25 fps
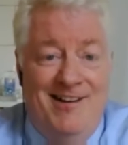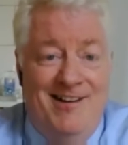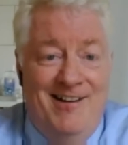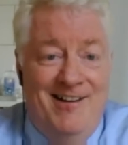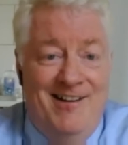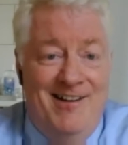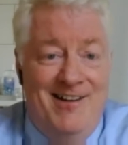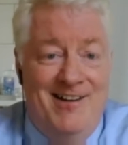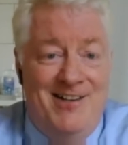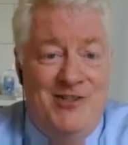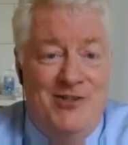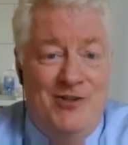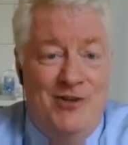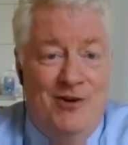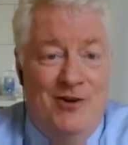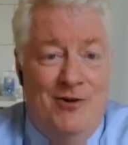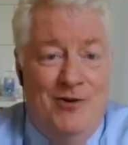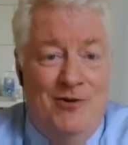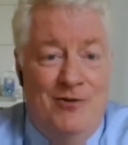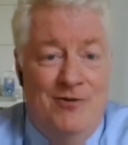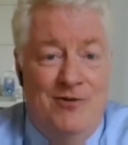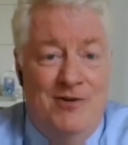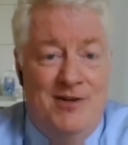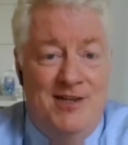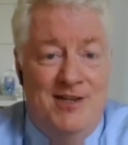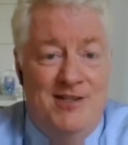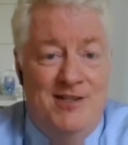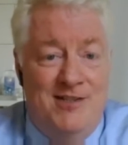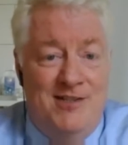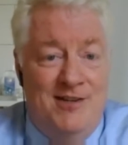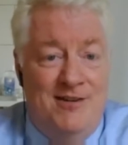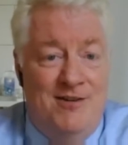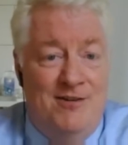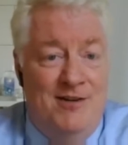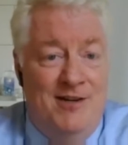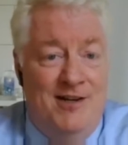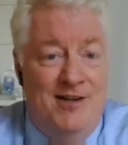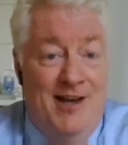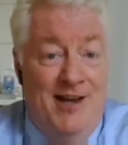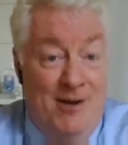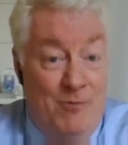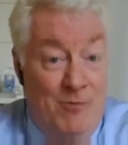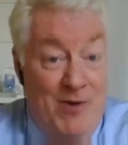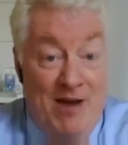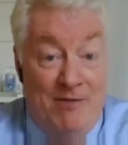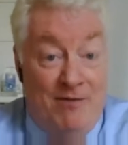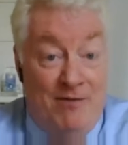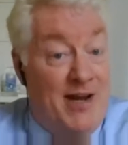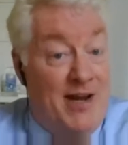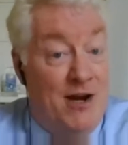And so considering, and we
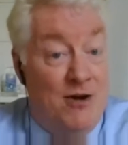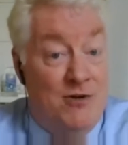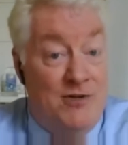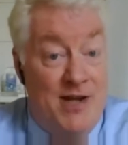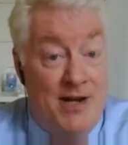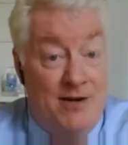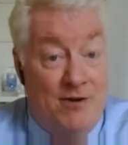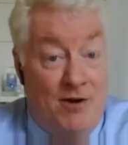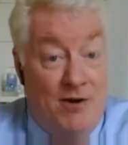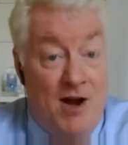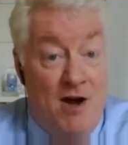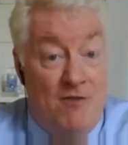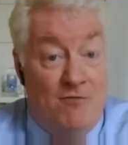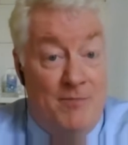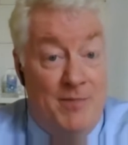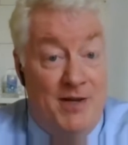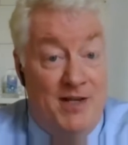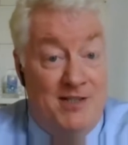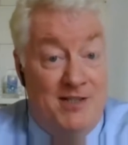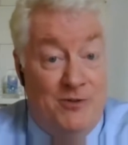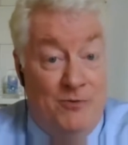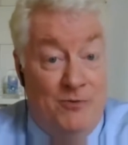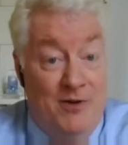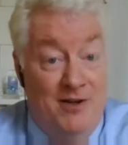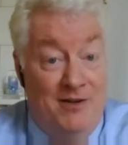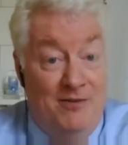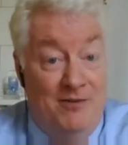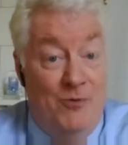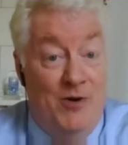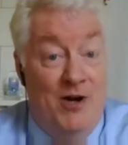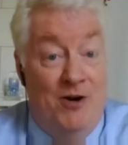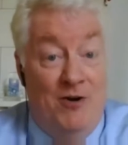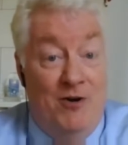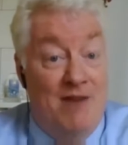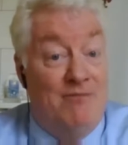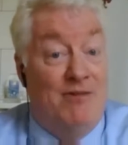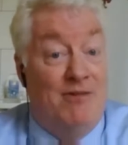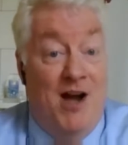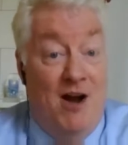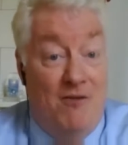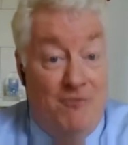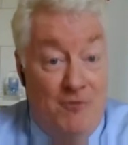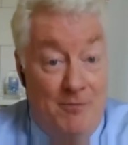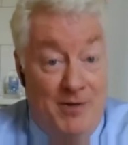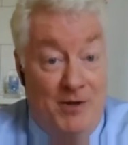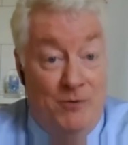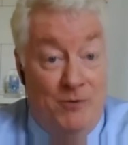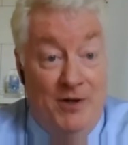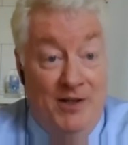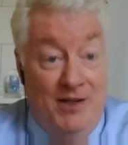have a caretaker government. So we don't have a
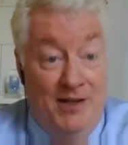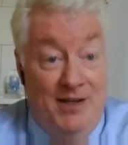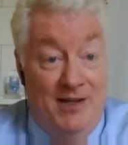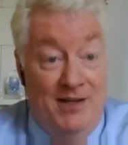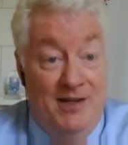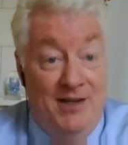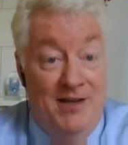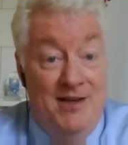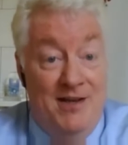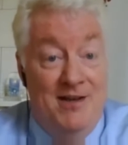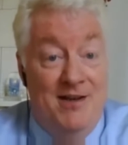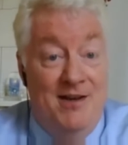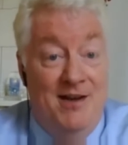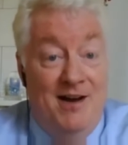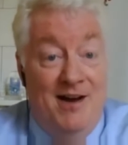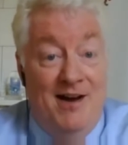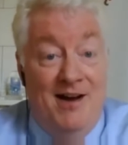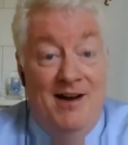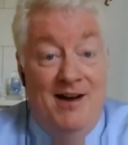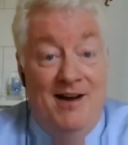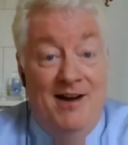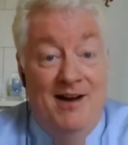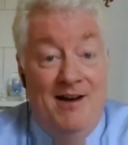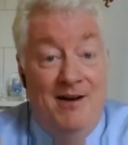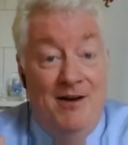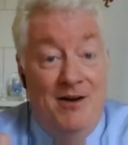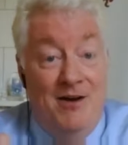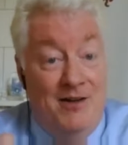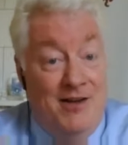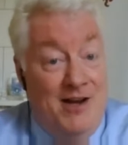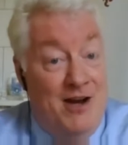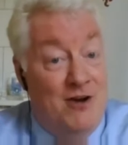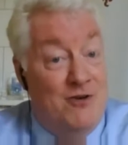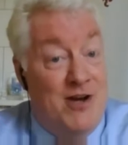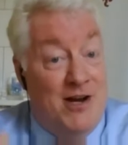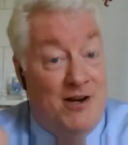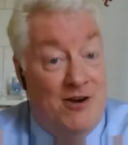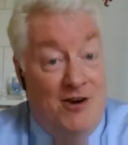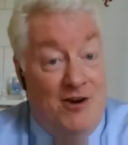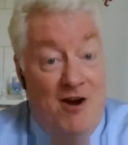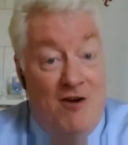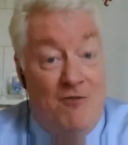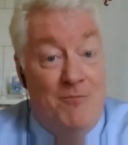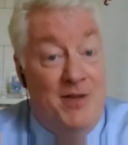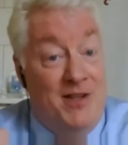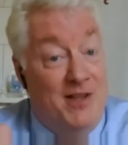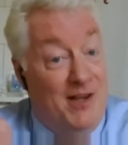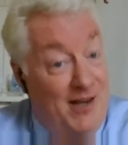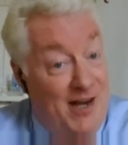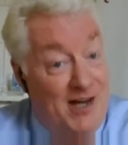government really. A caretaker
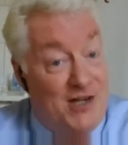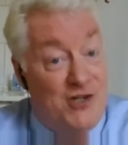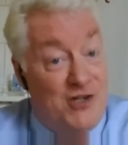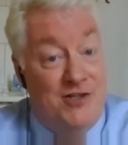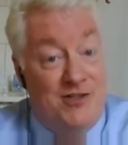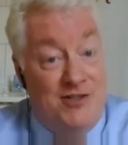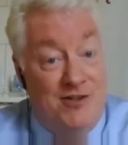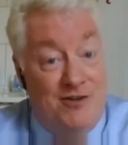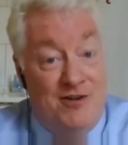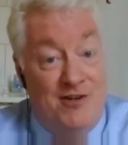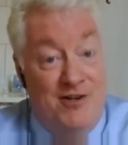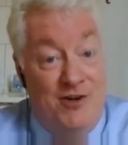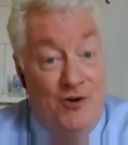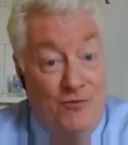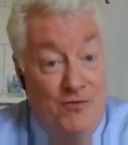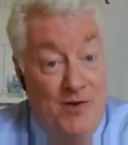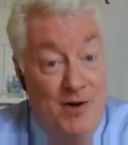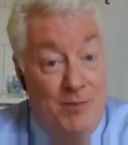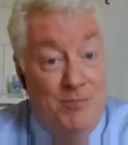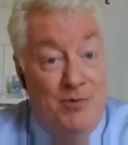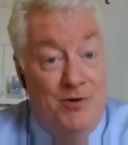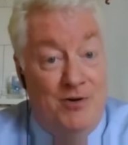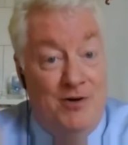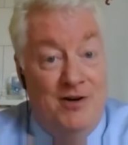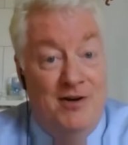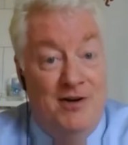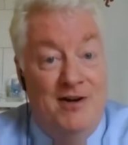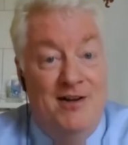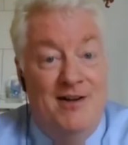government, the elections are in November.